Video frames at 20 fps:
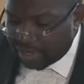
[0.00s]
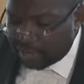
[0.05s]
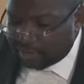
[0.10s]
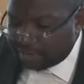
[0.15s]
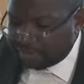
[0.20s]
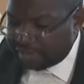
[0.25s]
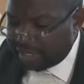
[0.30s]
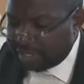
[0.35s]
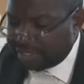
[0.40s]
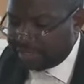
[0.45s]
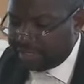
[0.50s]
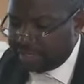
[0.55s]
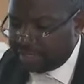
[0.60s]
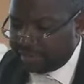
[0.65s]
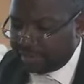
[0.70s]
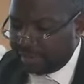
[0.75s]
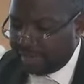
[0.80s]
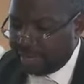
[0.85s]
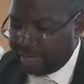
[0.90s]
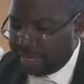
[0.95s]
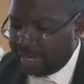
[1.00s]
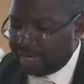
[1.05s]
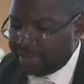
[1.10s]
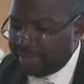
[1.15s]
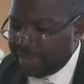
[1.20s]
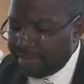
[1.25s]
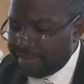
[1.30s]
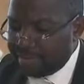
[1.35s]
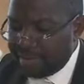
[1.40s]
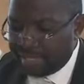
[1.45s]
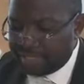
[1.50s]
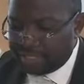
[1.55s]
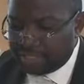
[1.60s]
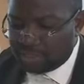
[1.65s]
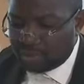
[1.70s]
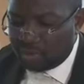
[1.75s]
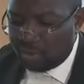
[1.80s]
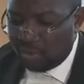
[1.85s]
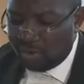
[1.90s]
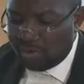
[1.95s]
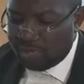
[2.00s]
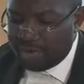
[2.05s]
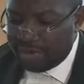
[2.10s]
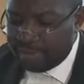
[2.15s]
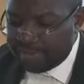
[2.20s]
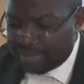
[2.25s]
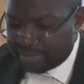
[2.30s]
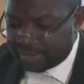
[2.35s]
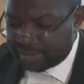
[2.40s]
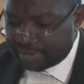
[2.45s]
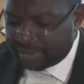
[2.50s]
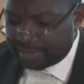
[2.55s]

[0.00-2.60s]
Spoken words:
notification had been made to all members